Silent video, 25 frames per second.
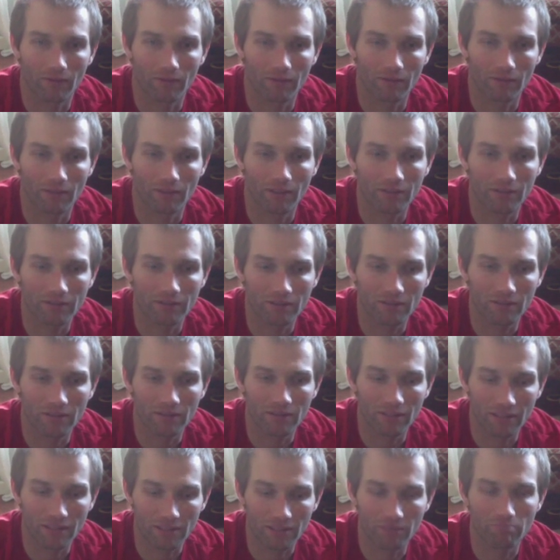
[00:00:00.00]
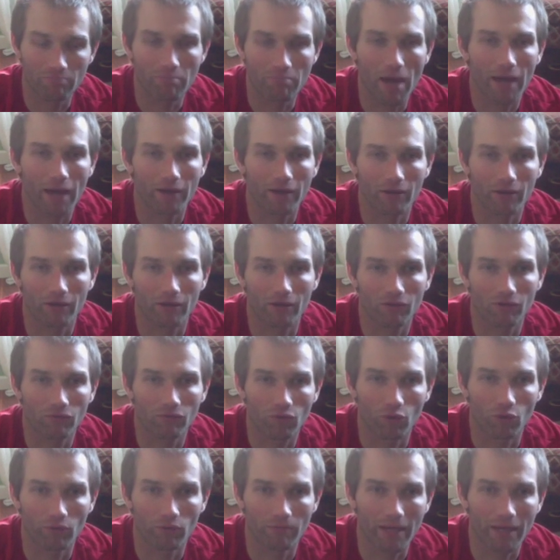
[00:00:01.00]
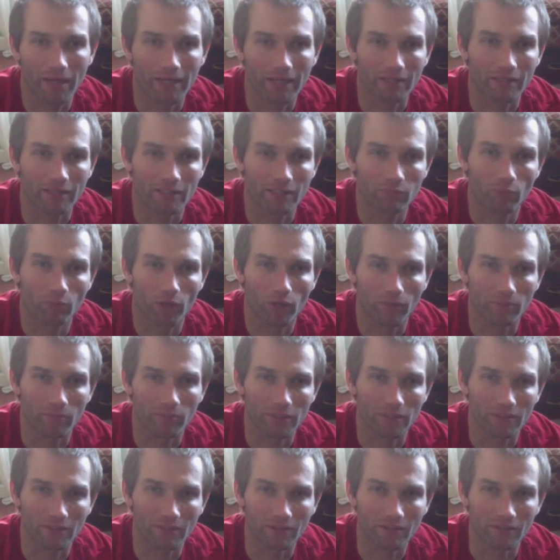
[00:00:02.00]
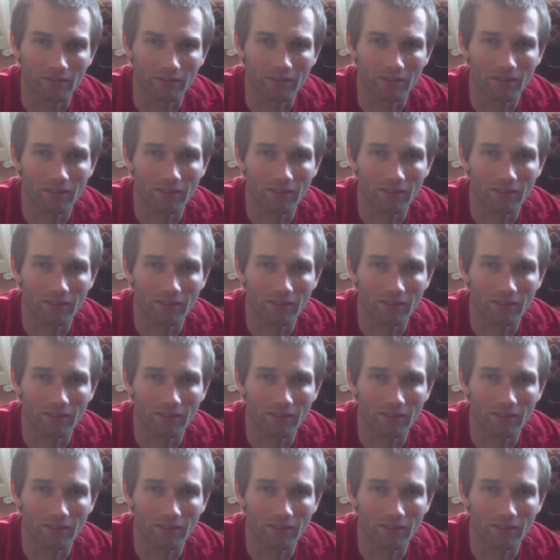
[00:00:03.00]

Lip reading: It is better for maintenance purposes.